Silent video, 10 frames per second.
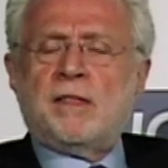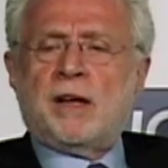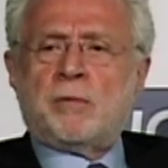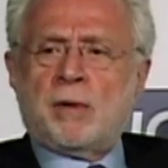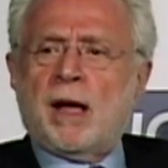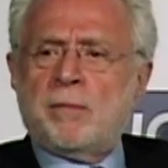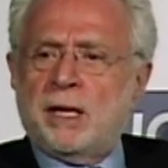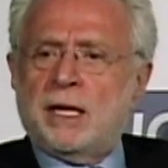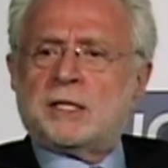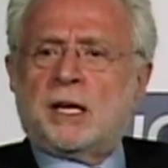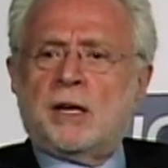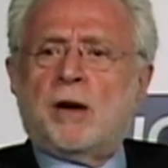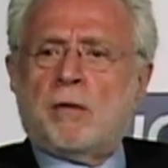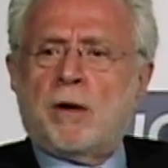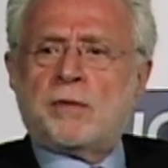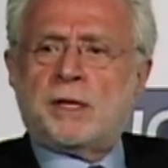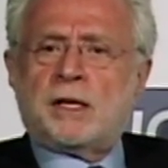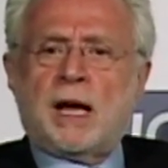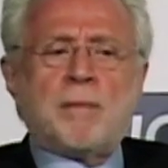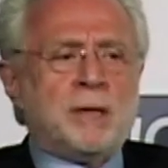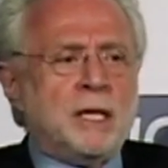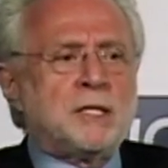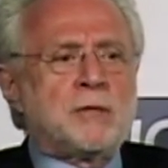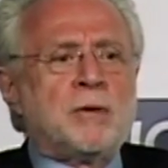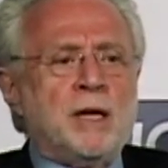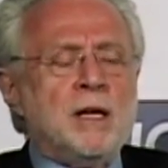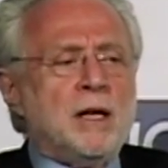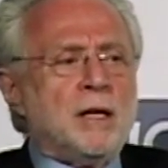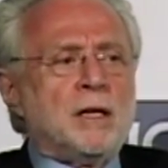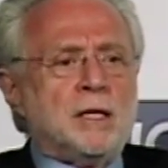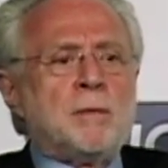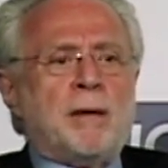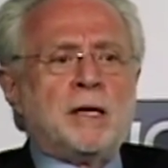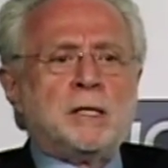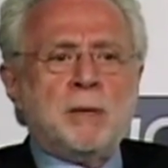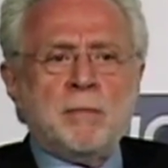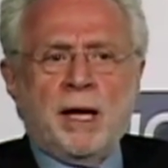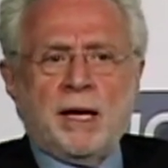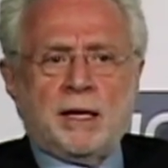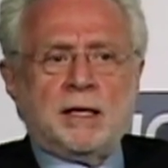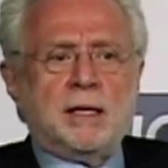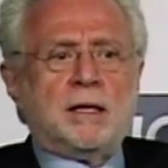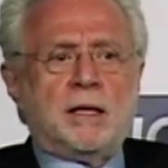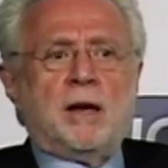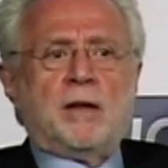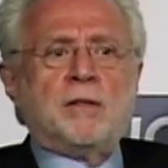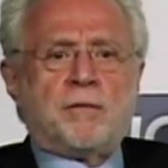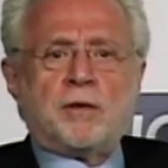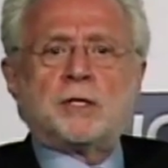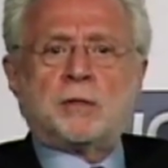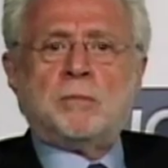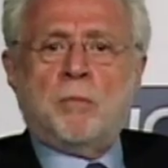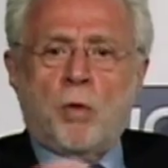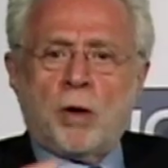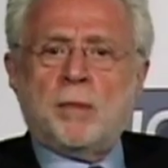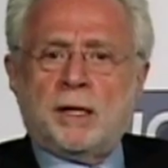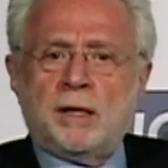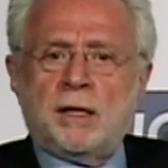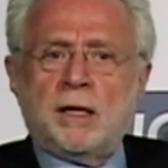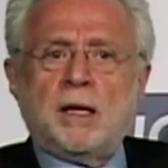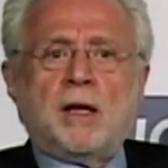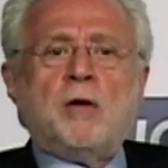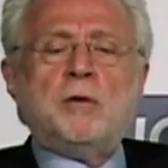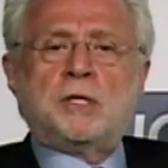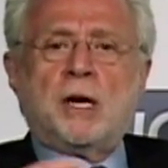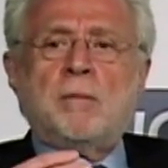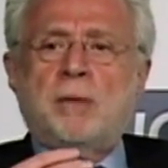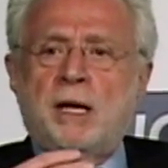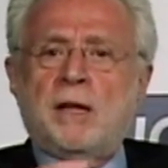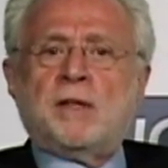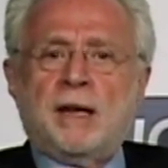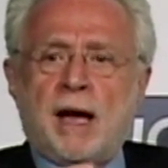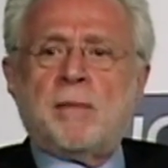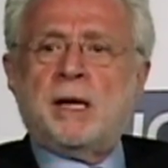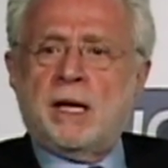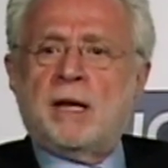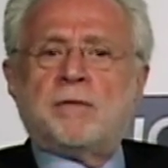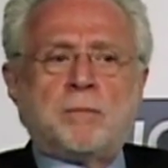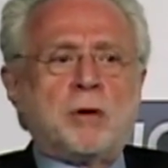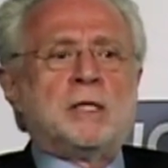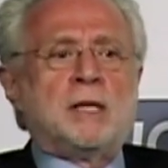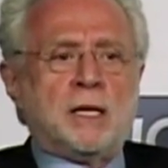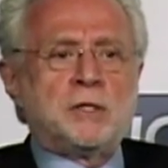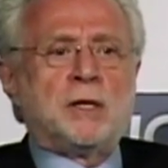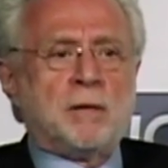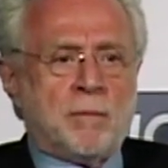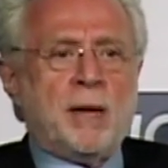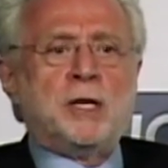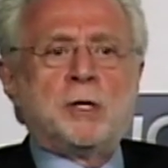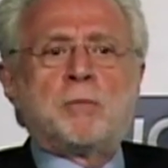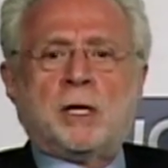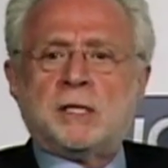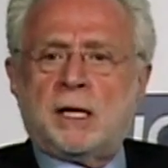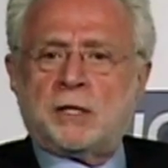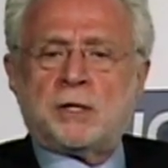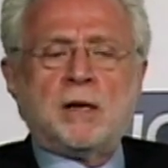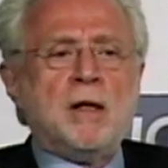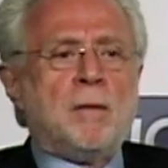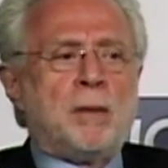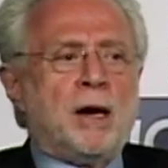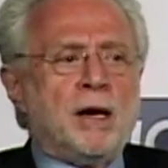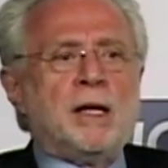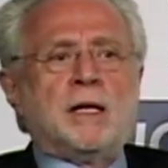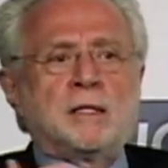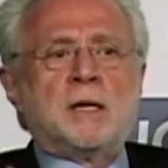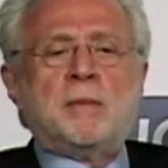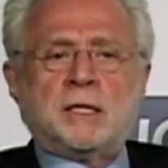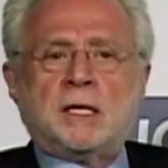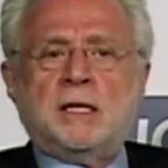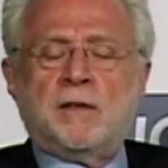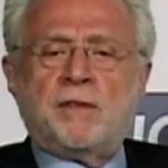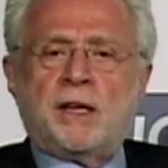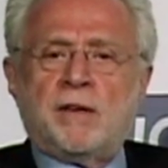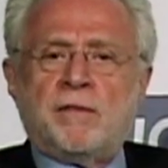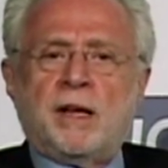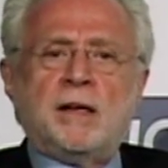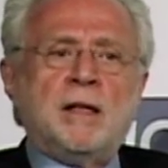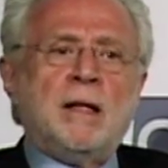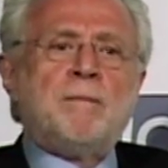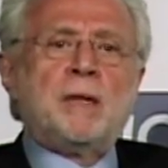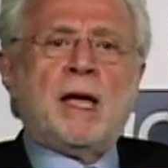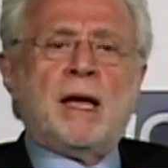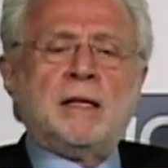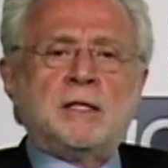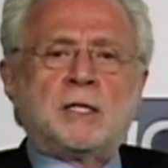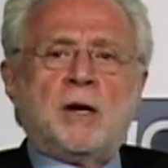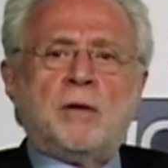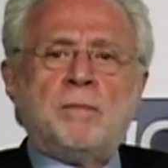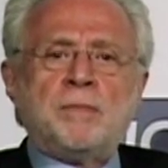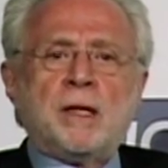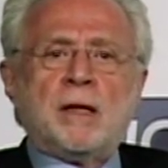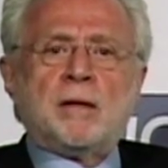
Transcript: that Romney is going to go over the top and history is about to be made? The first Mormon who is going to be the nominee of a major presidential party. It's going to be a significant event. And so